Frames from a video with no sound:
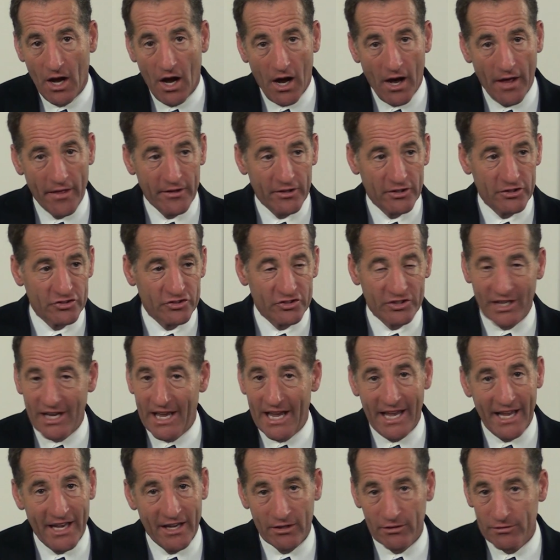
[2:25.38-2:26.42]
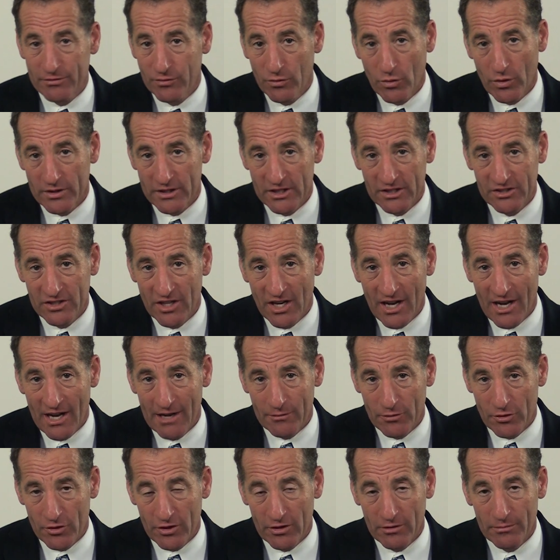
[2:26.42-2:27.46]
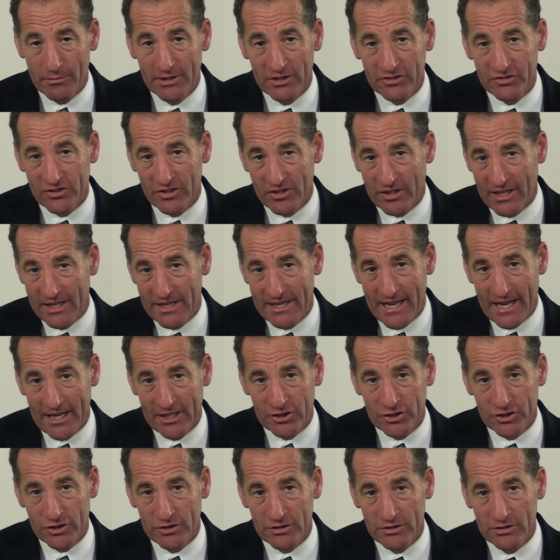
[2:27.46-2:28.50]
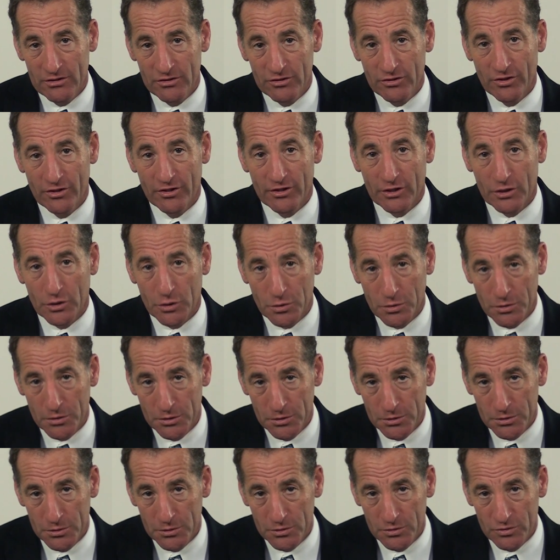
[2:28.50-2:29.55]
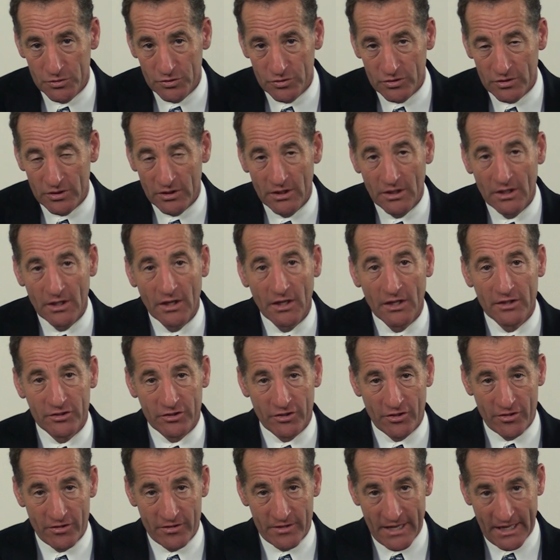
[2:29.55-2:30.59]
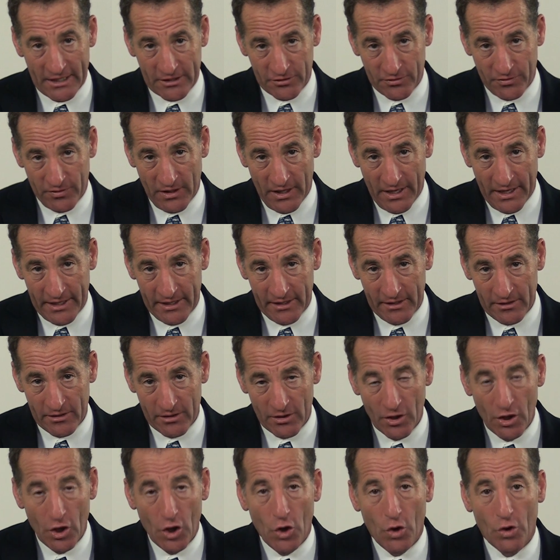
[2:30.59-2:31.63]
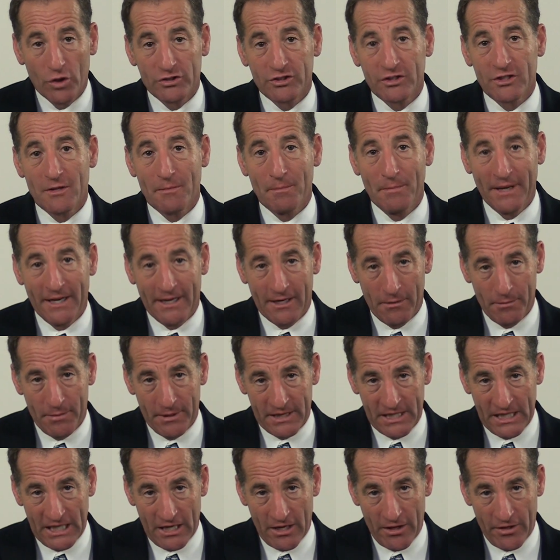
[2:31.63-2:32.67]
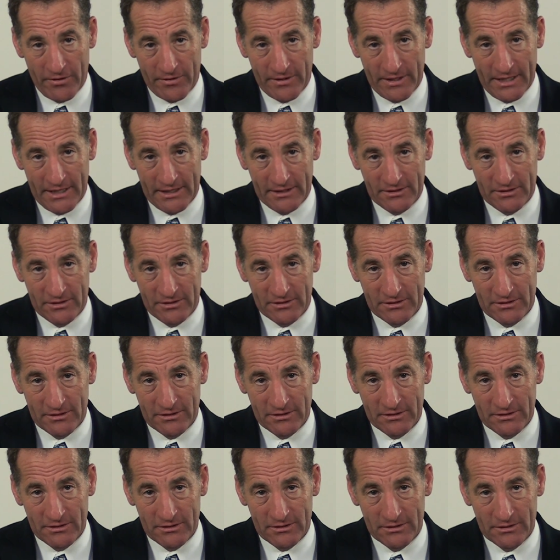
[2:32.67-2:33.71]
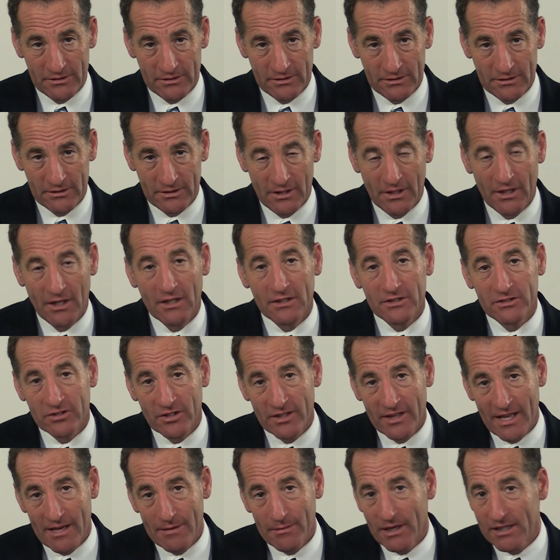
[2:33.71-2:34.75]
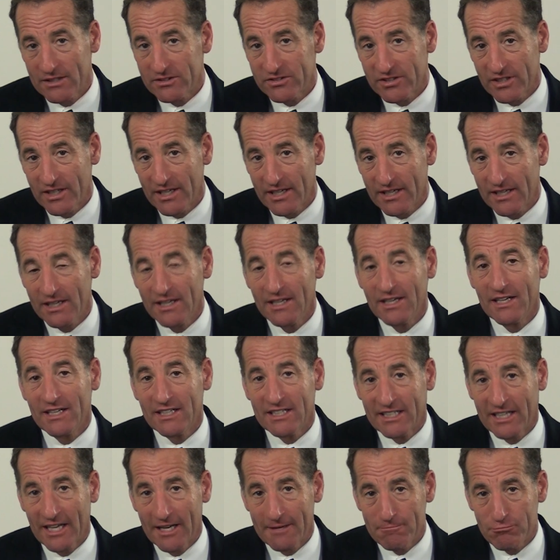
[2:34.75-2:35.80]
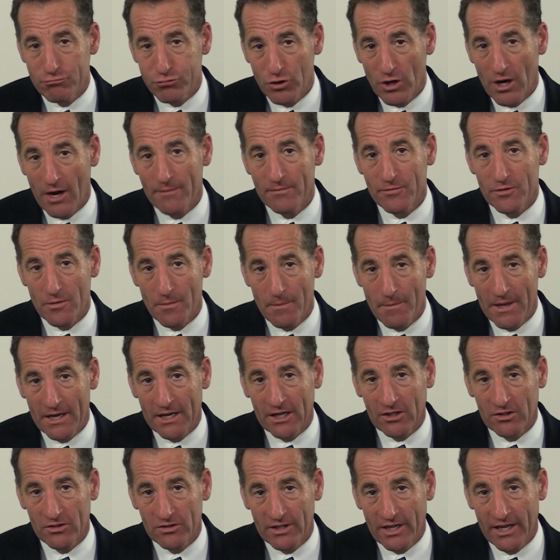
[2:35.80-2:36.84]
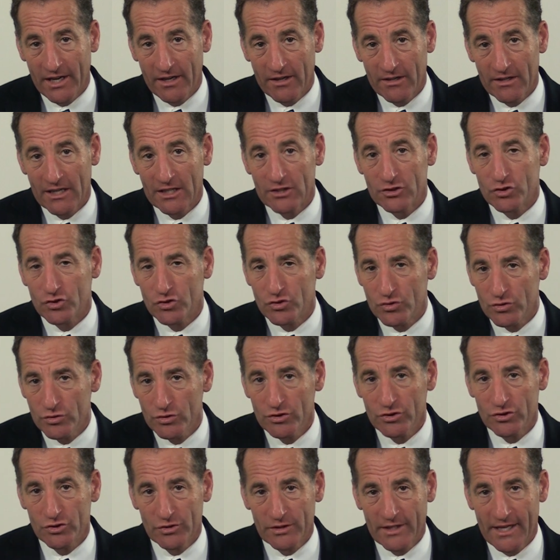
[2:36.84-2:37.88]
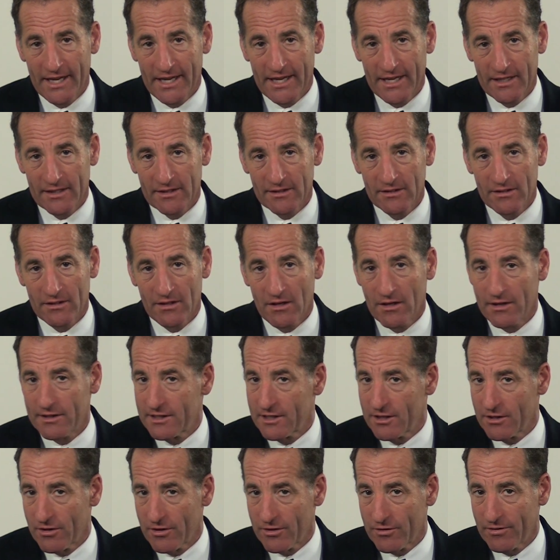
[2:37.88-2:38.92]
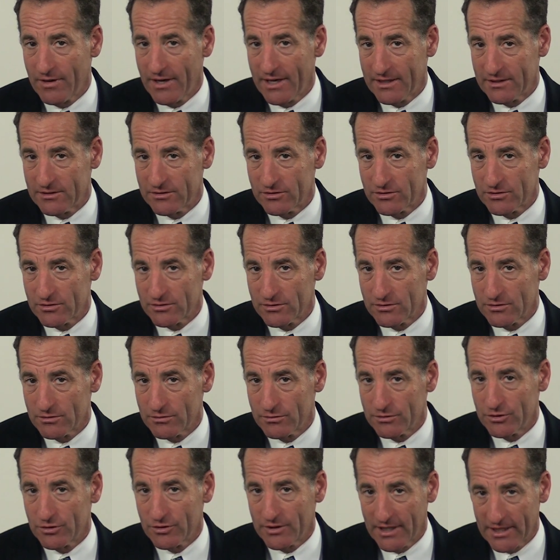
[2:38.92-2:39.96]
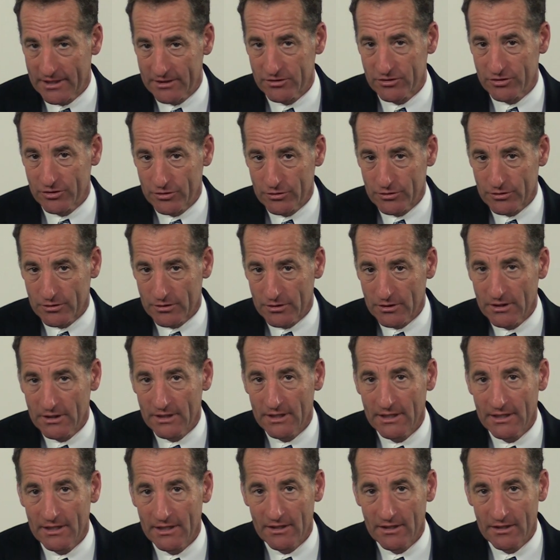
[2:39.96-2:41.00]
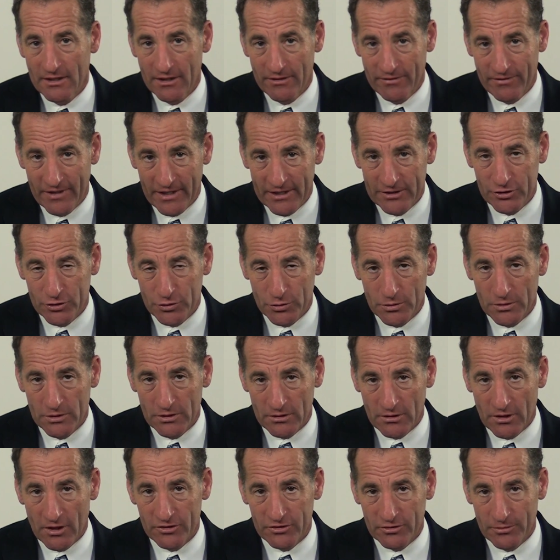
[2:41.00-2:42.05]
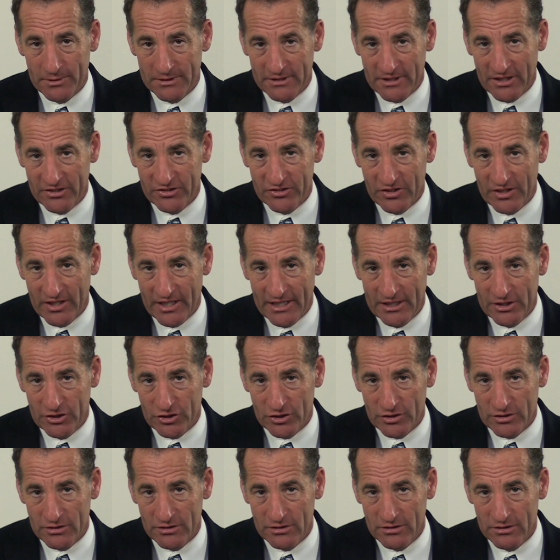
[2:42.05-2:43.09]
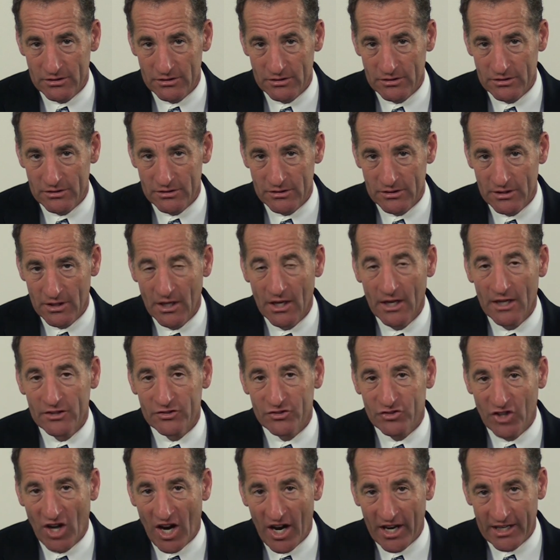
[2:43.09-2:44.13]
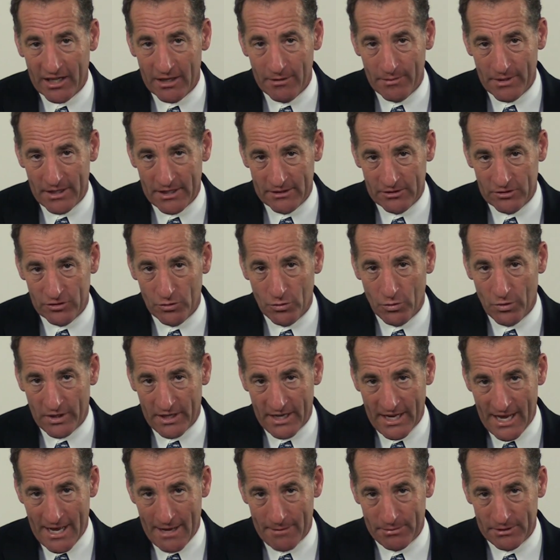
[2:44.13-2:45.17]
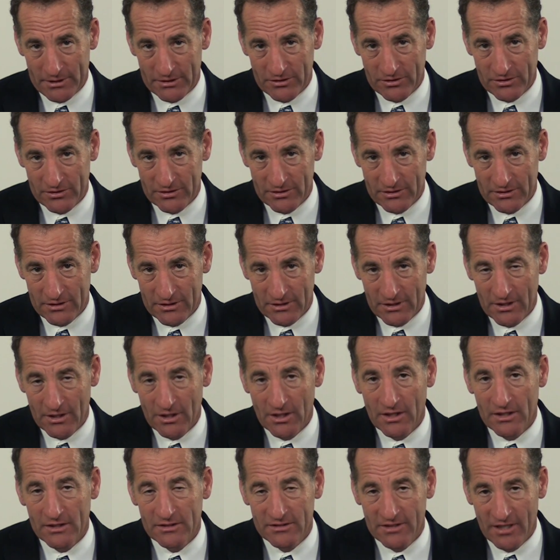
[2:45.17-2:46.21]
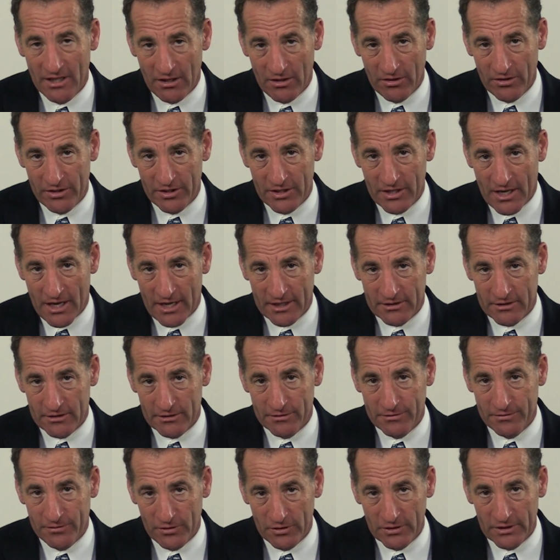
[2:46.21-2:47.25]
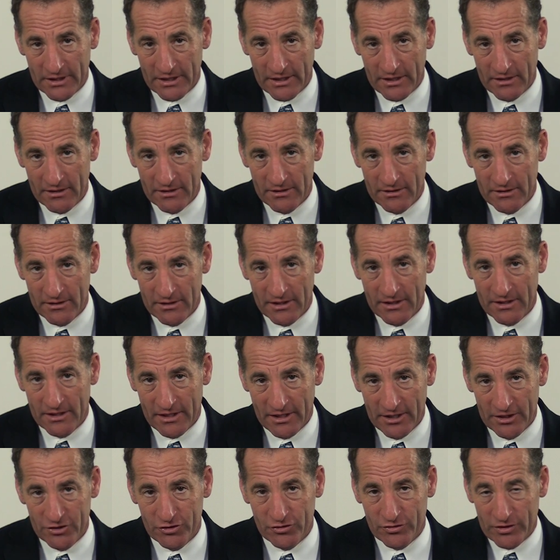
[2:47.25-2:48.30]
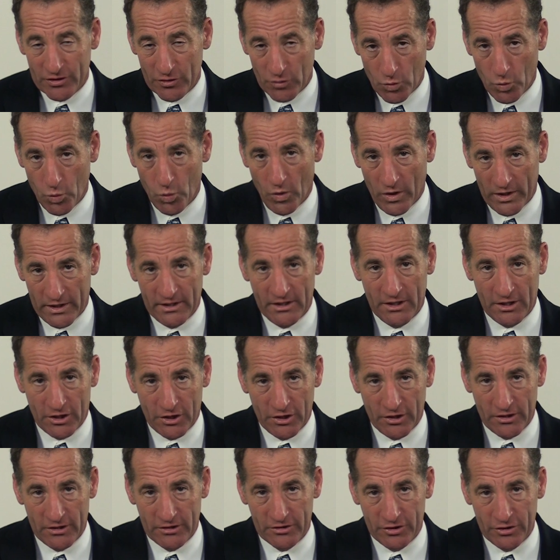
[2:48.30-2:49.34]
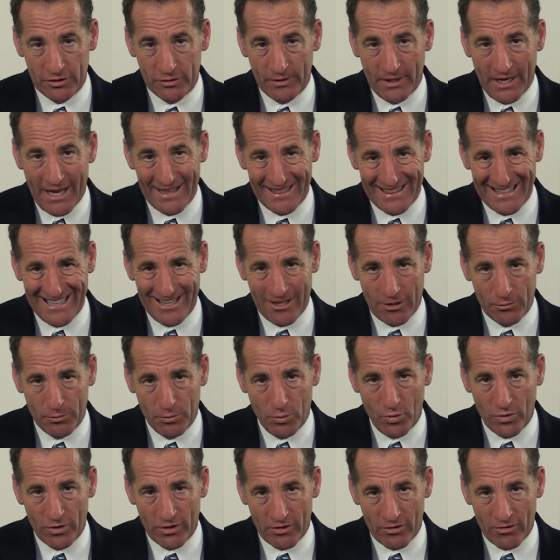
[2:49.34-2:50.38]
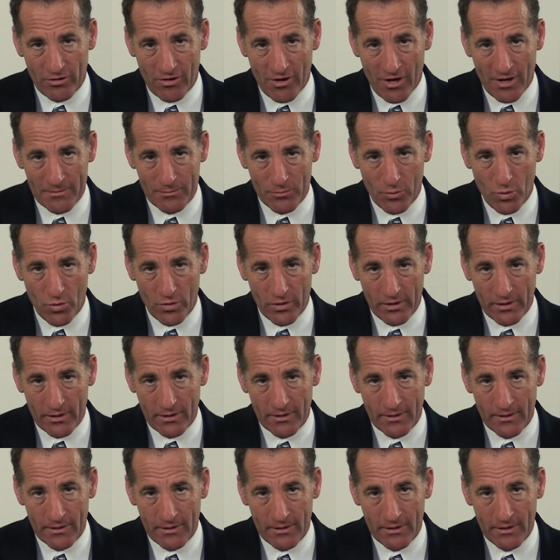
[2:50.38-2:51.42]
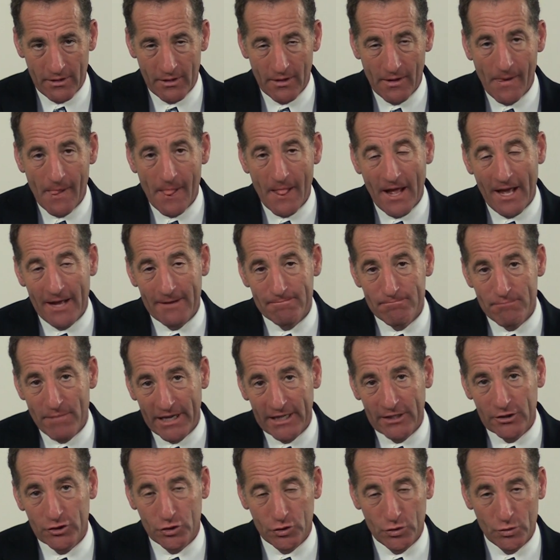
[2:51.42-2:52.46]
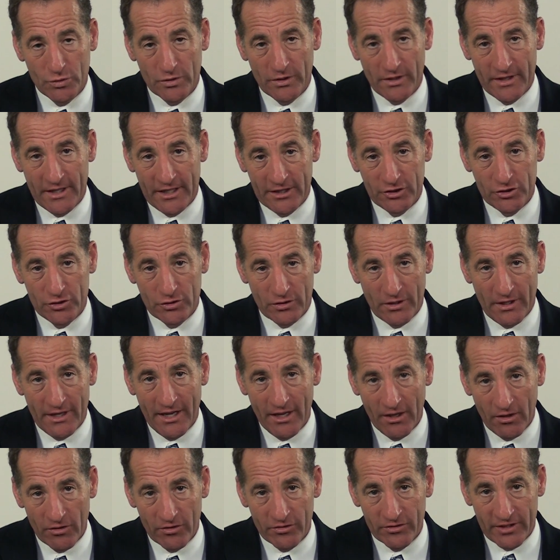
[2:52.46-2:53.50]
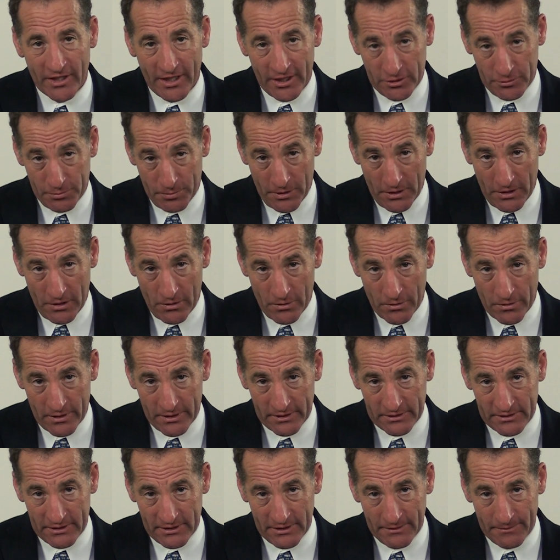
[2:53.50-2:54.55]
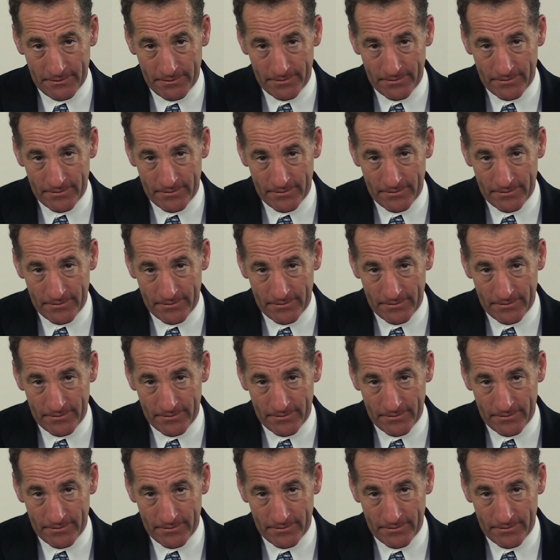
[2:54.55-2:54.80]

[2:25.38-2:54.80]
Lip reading: Others can't afford the time, or they'll miss their connection to their cruise, to their next flight, or to the pickup at the other end. To them I say, get prompt medical care as soon as you can on the other end, when you get to your eventual or ultimate destination. Document what happened. Tell the doctor fully in the history what occurred to you at the airport or on board, and make sure that your health takes priority.